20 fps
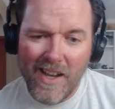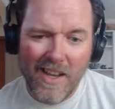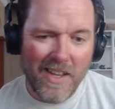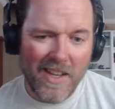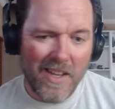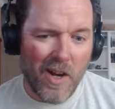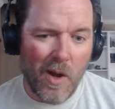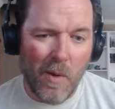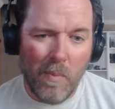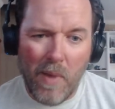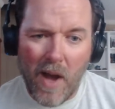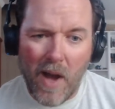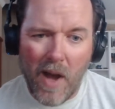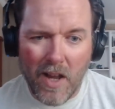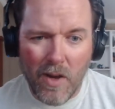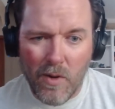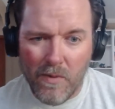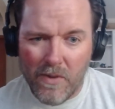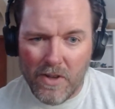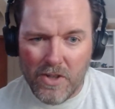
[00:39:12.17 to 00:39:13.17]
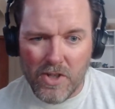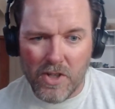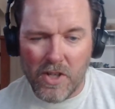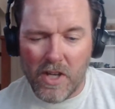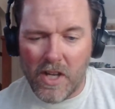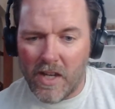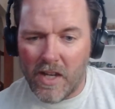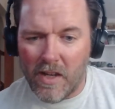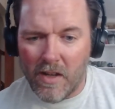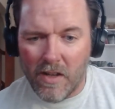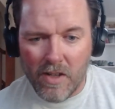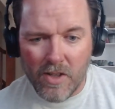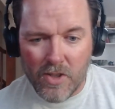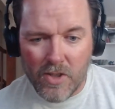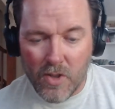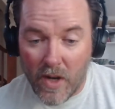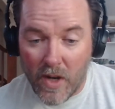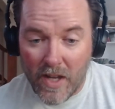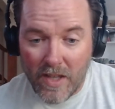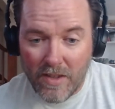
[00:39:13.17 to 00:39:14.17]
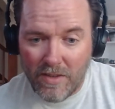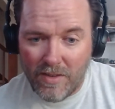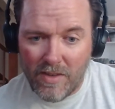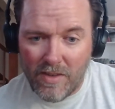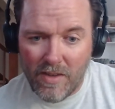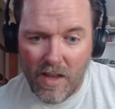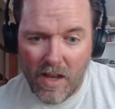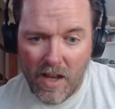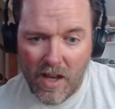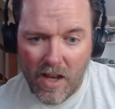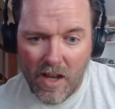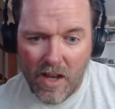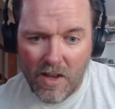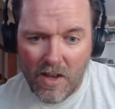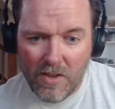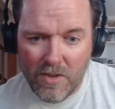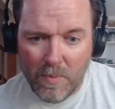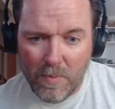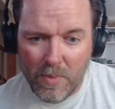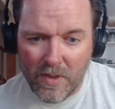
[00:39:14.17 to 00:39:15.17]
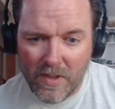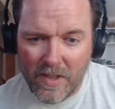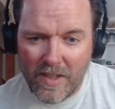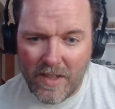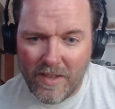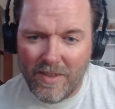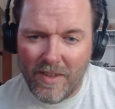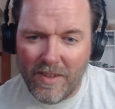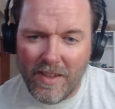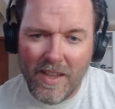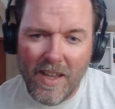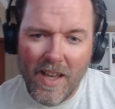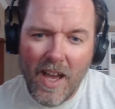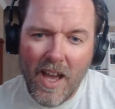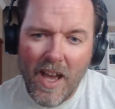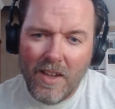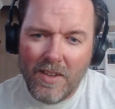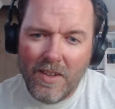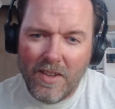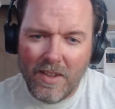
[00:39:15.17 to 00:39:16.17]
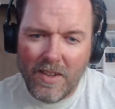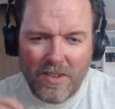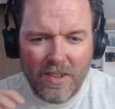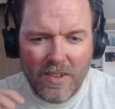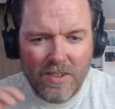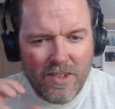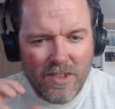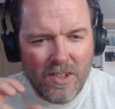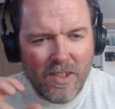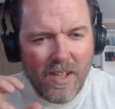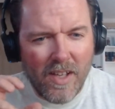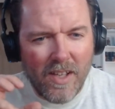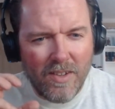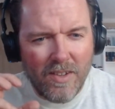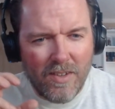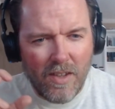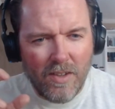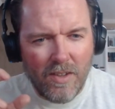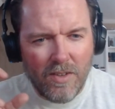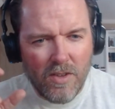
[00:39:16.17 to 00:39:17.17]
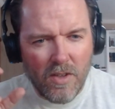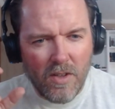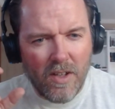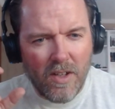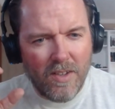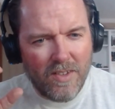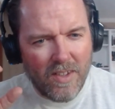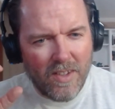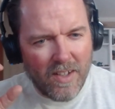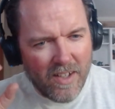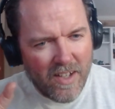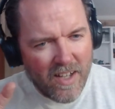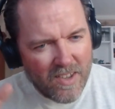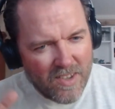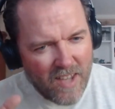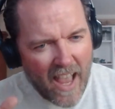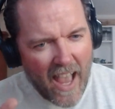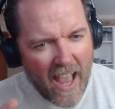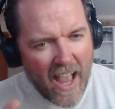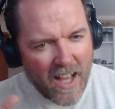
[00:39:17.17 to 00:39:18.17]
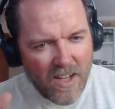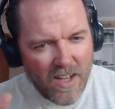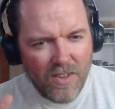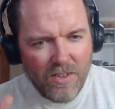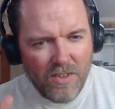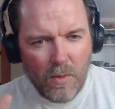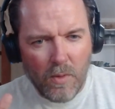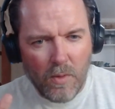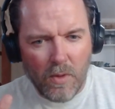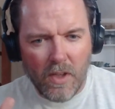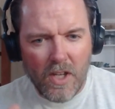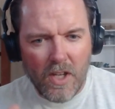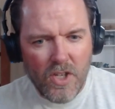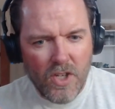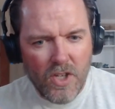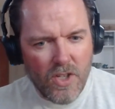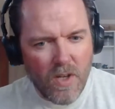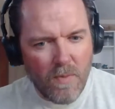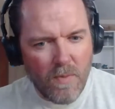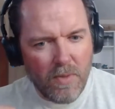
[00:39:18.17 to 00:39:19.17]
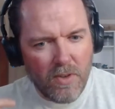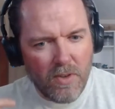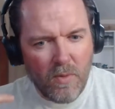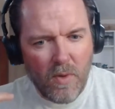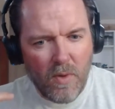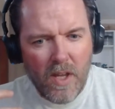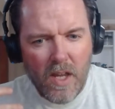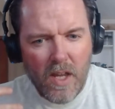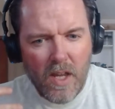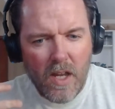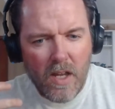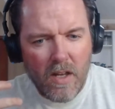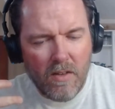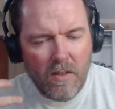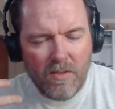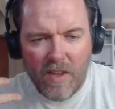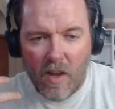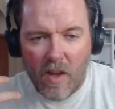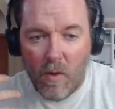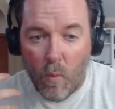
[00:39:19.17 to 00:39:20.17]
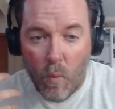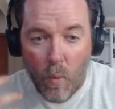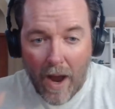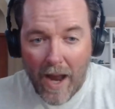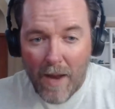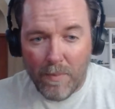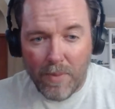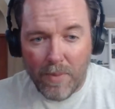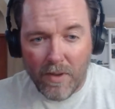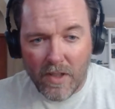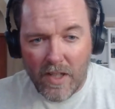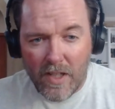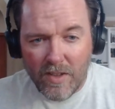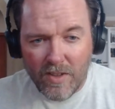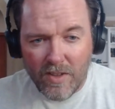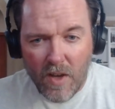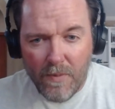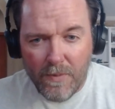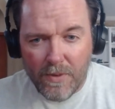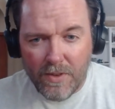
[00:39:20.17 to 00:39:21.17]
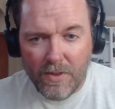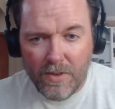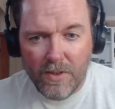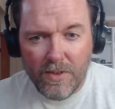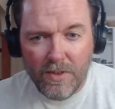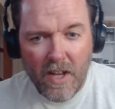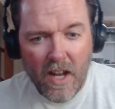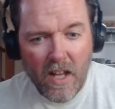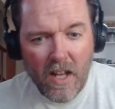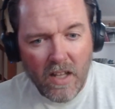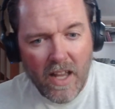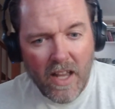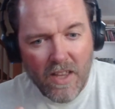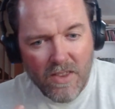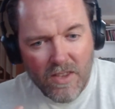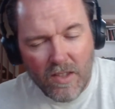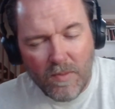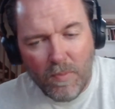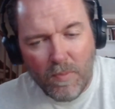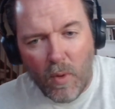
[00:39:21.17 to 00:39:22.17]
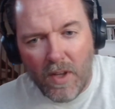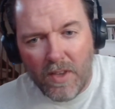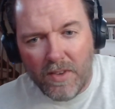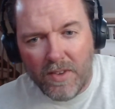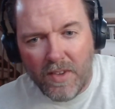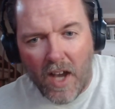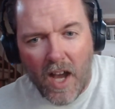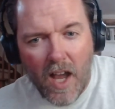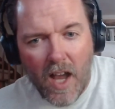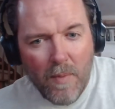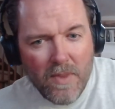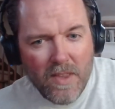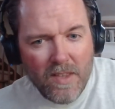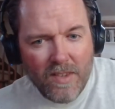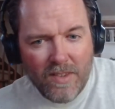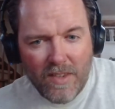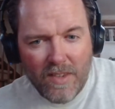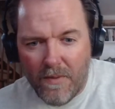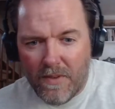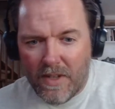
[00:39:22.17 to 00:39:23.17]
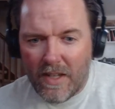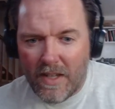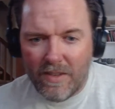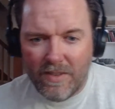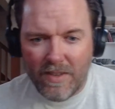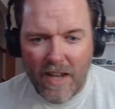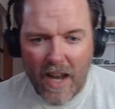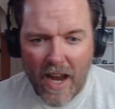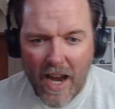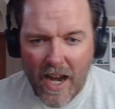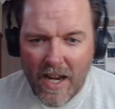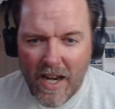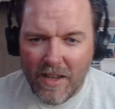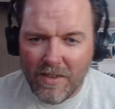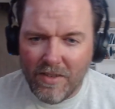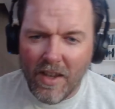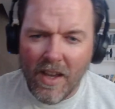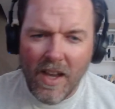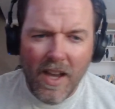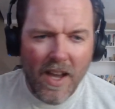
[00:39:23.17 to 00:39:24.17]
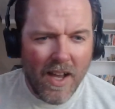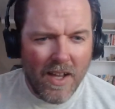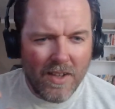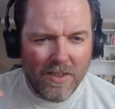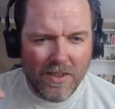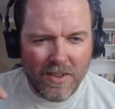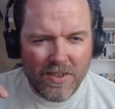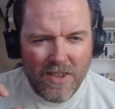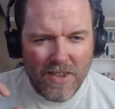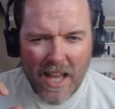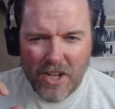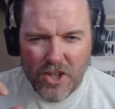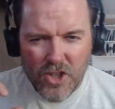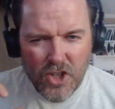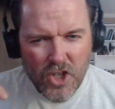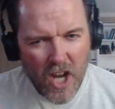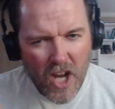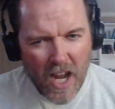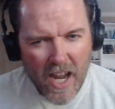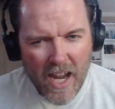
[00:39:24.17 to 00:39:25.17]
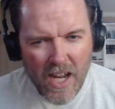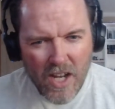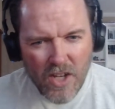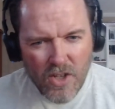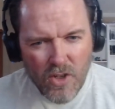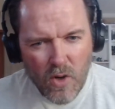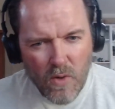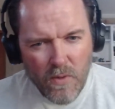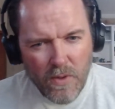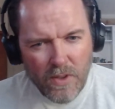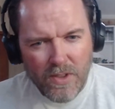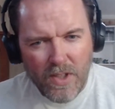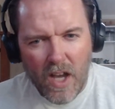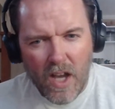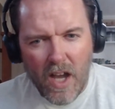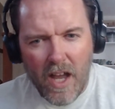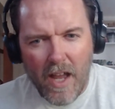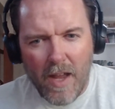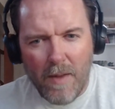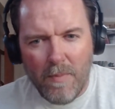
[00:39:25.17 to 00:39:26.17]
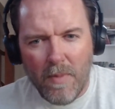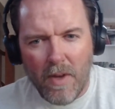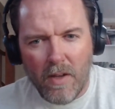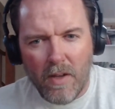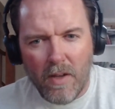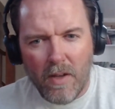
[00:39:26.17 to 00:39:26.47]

You know, Paco eventually joins the police. Is it an antagonistic relationship between, say, white police officers in LA at this point in time in the 70s and 80s? Does that change over time?